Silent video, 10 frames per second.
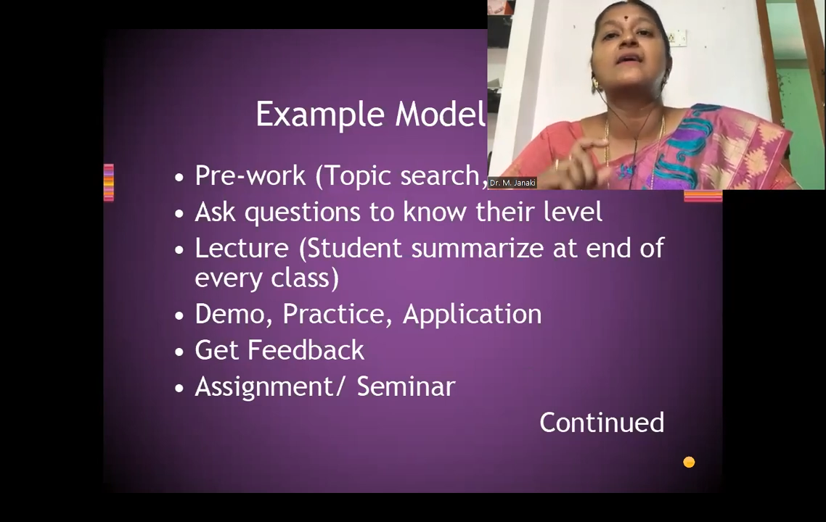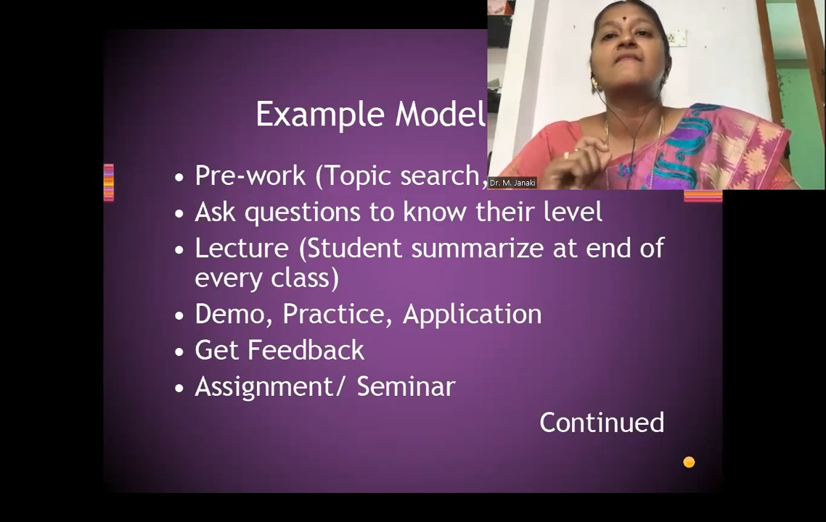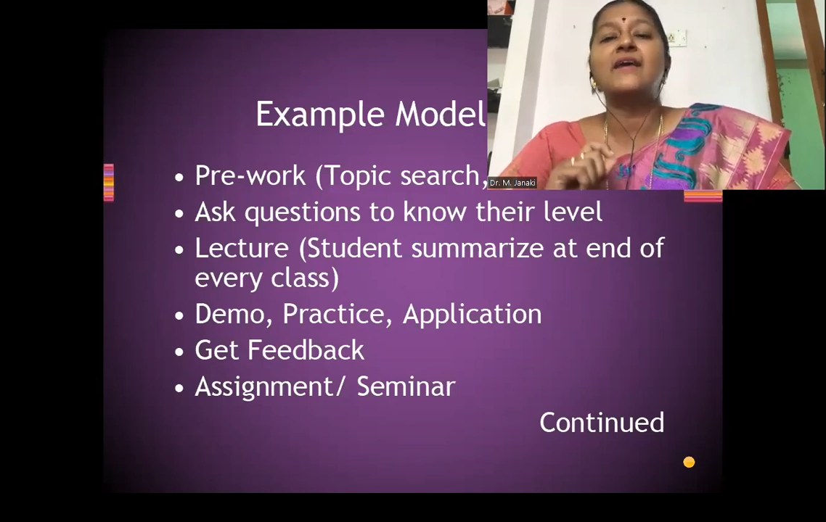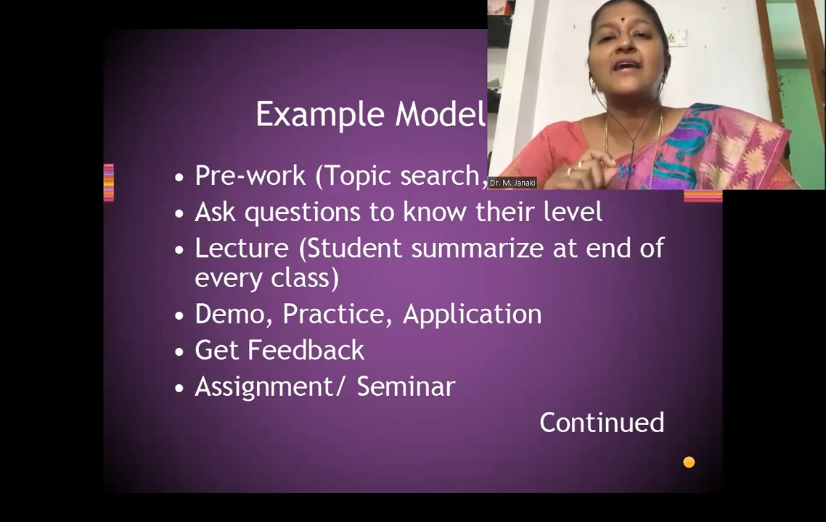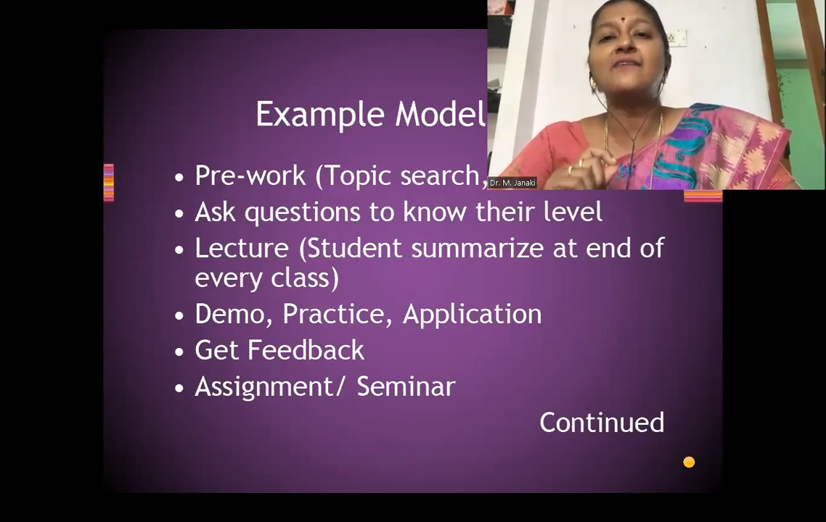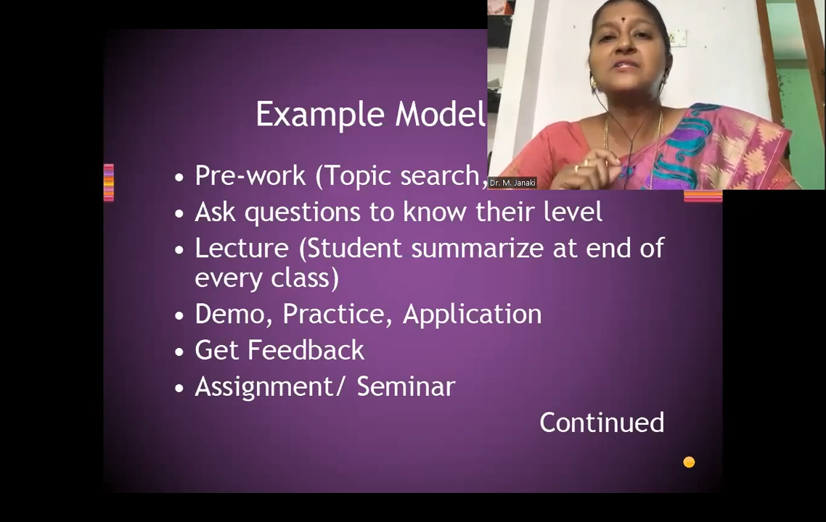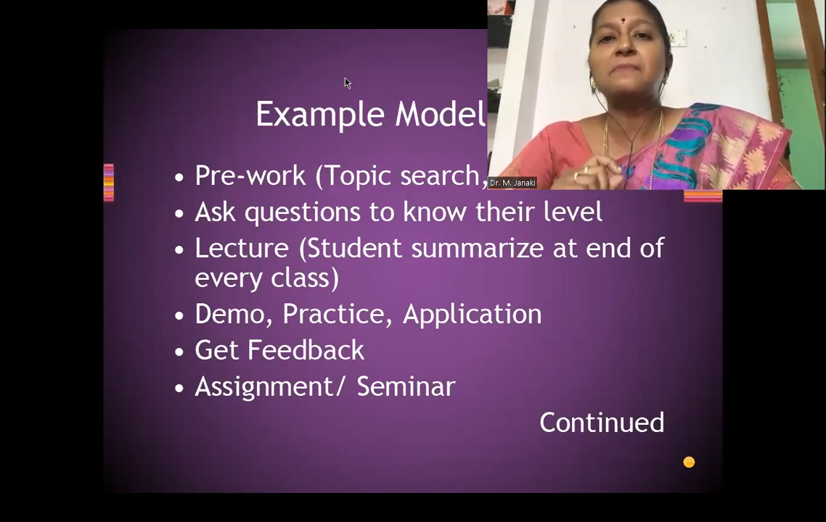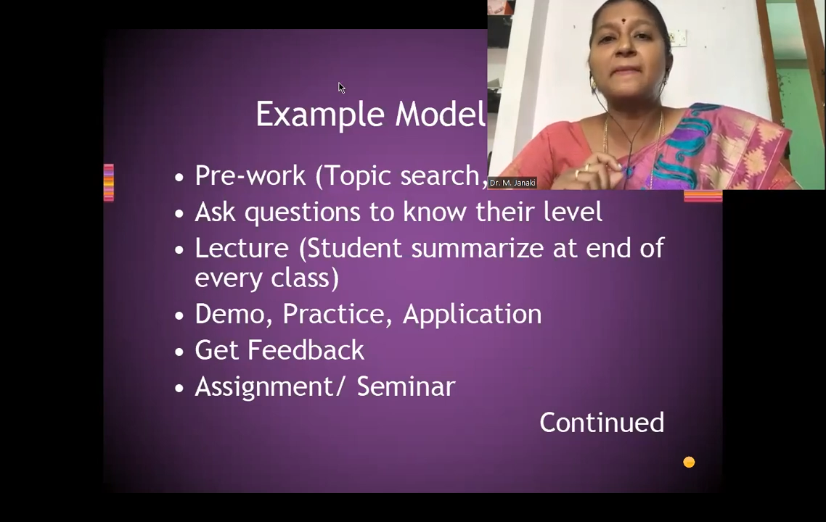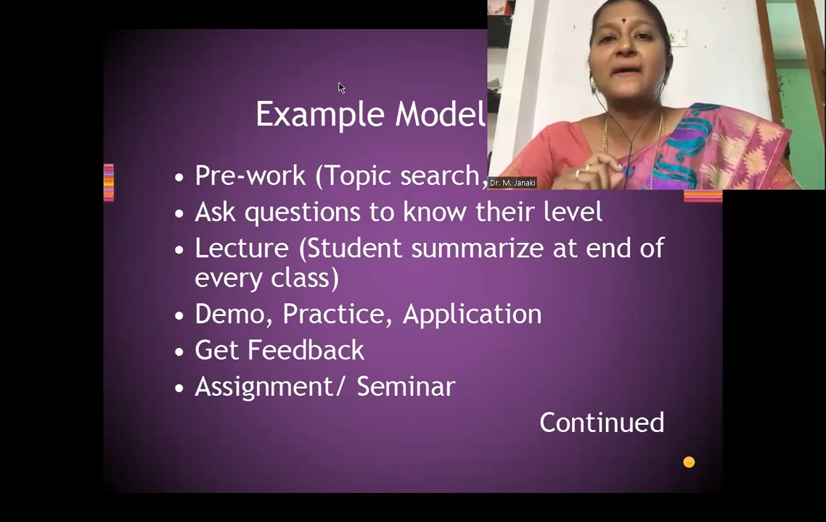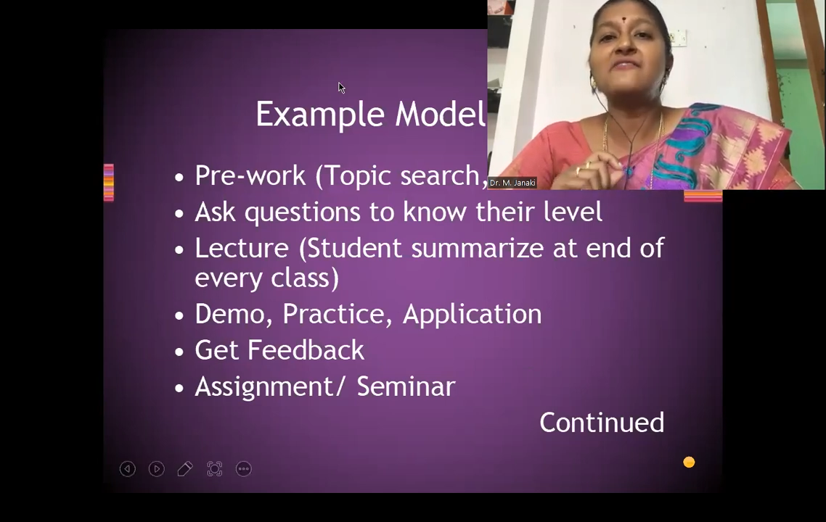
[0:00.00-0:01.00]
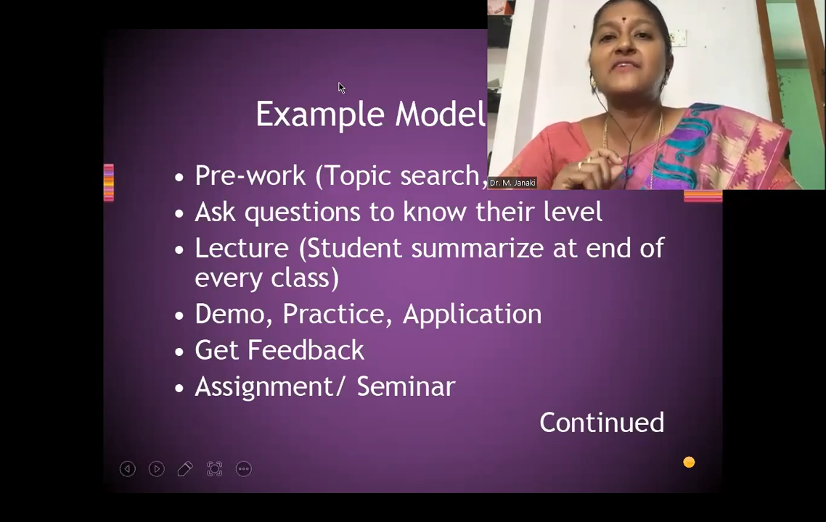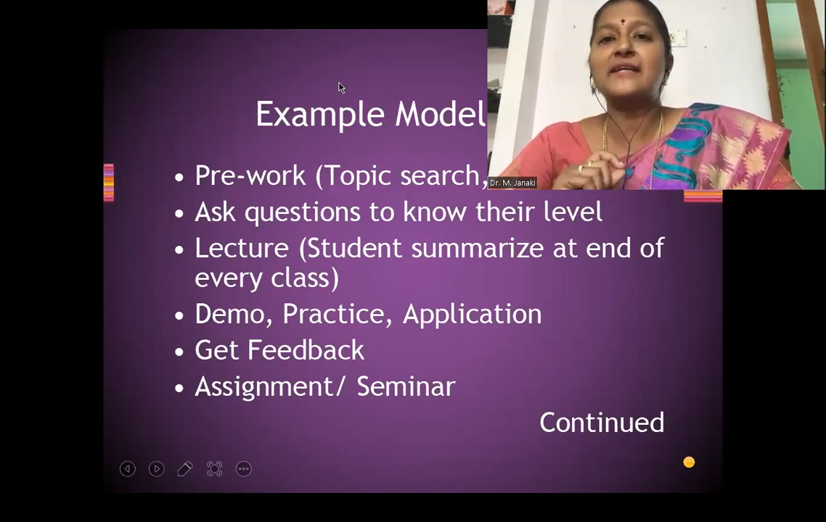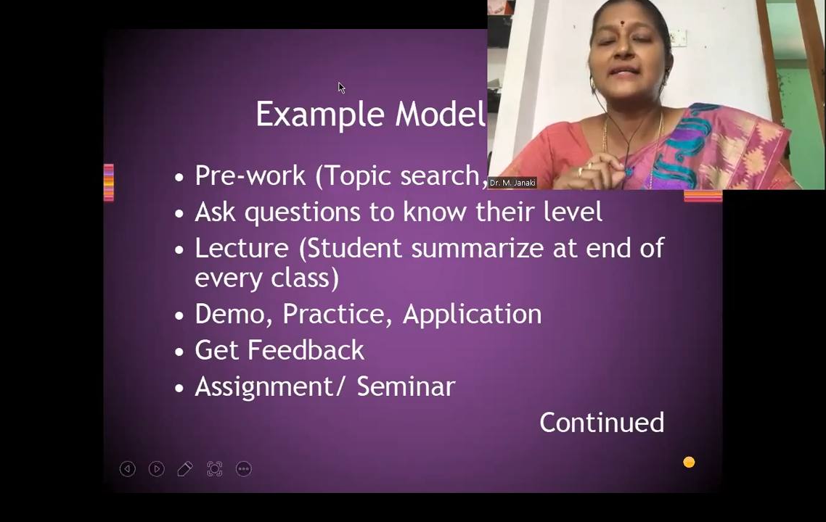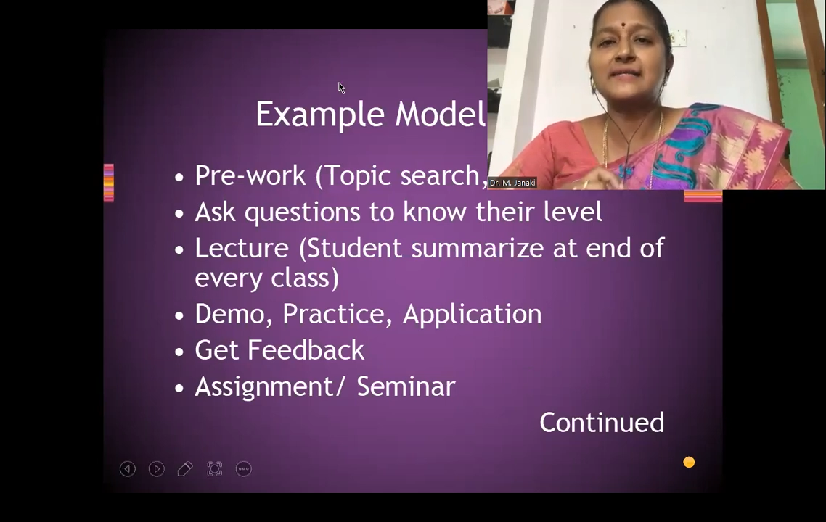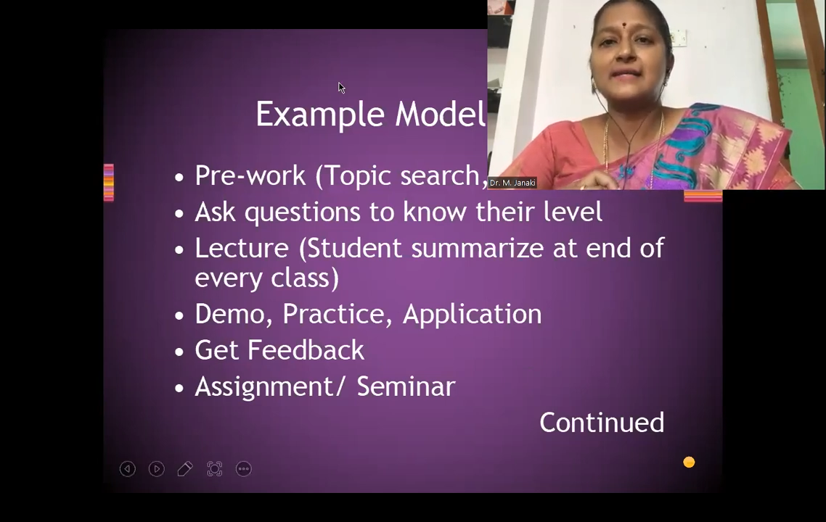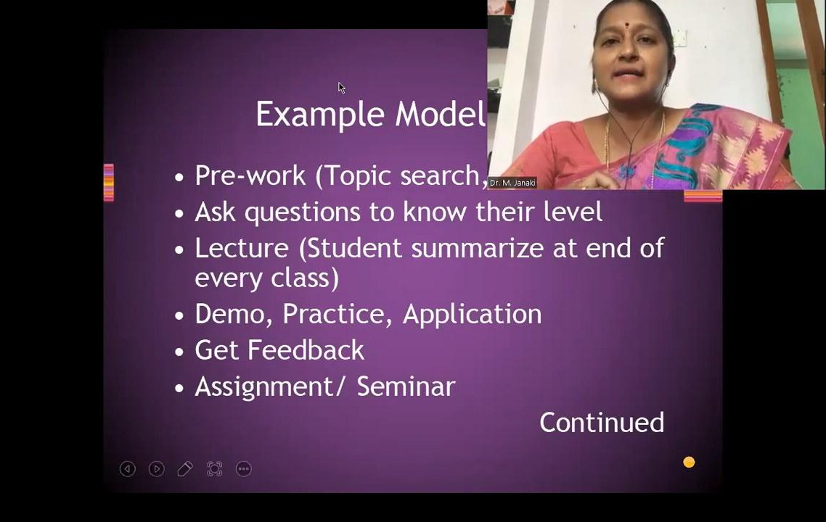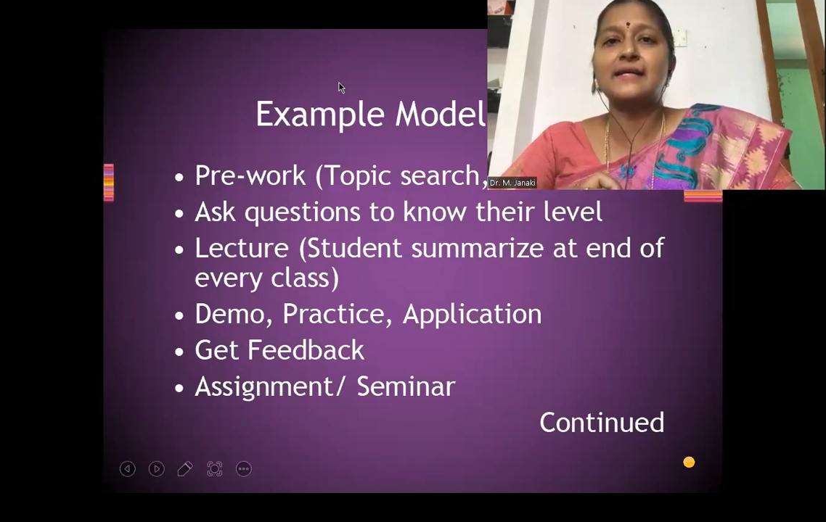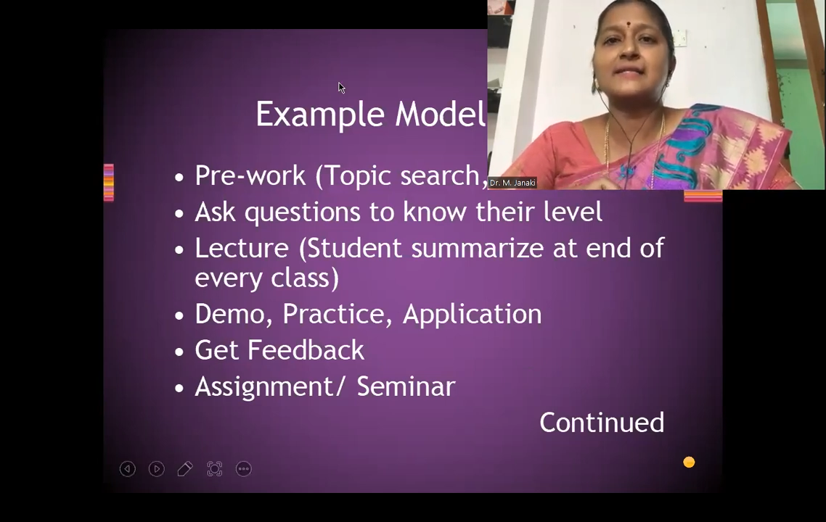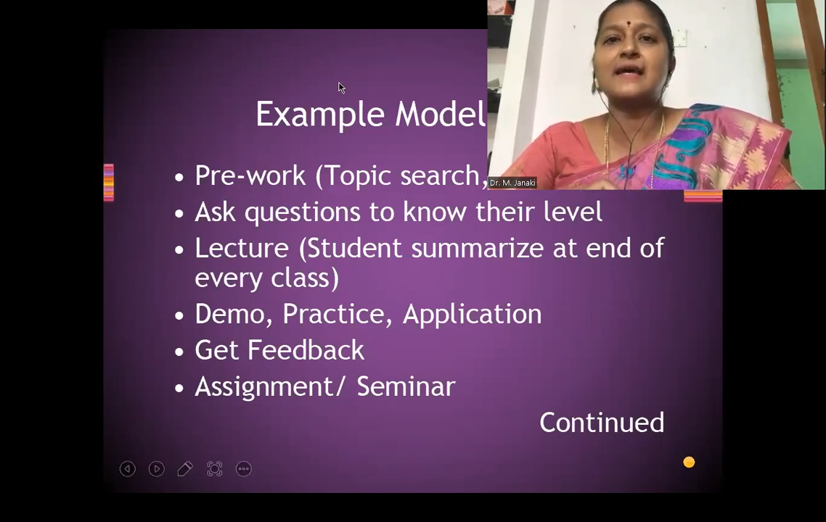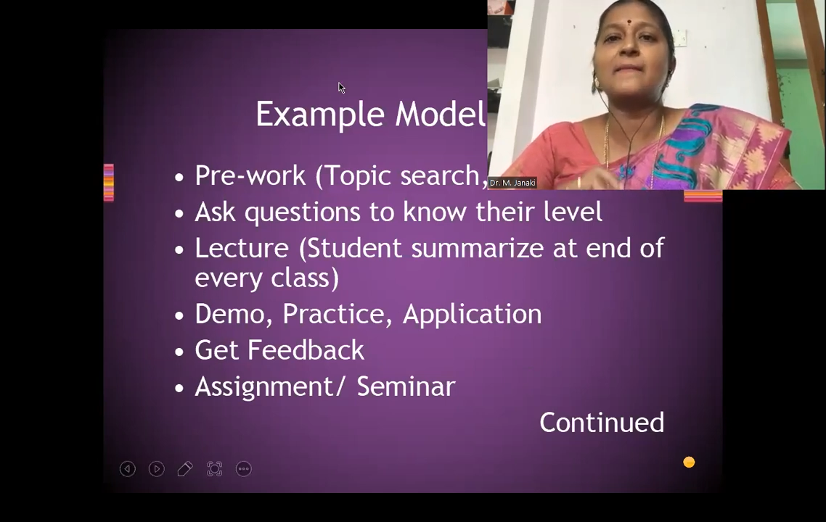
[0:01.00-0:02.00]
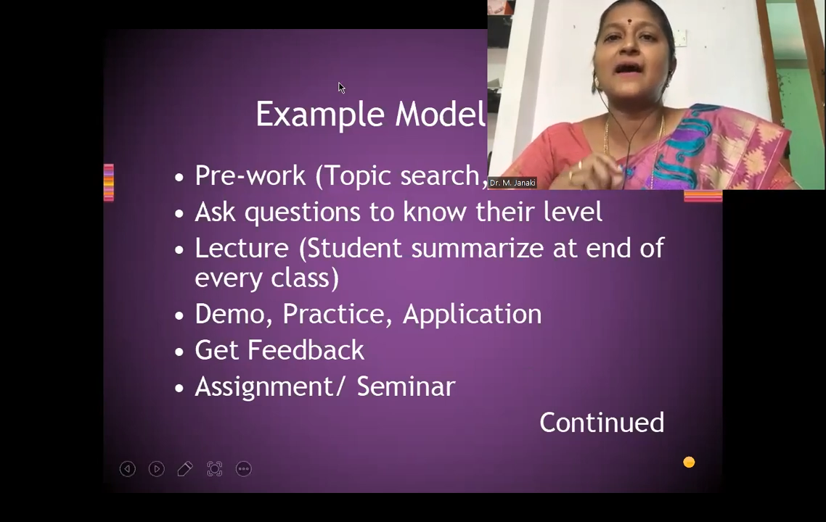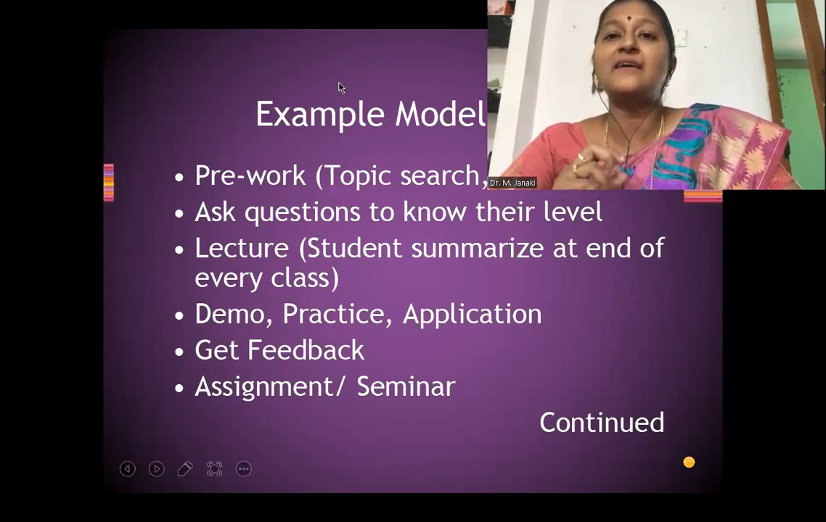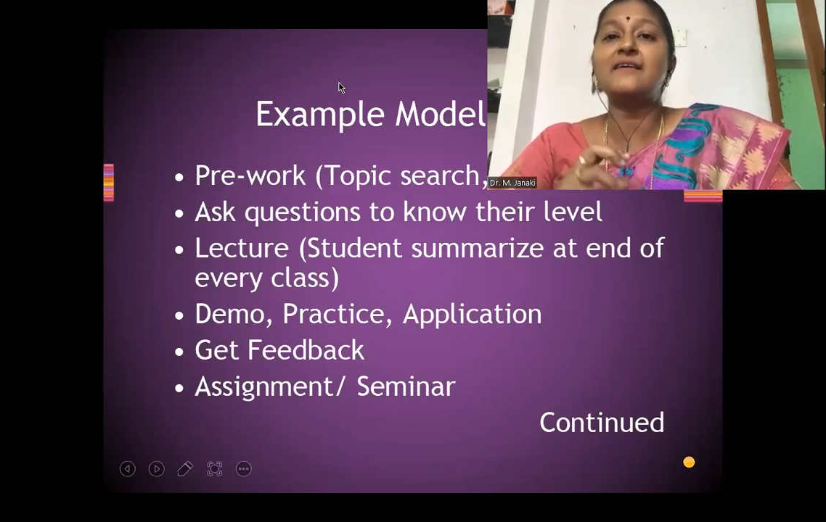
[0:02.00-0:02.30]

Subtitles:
When I was preparing for NetSet exam, I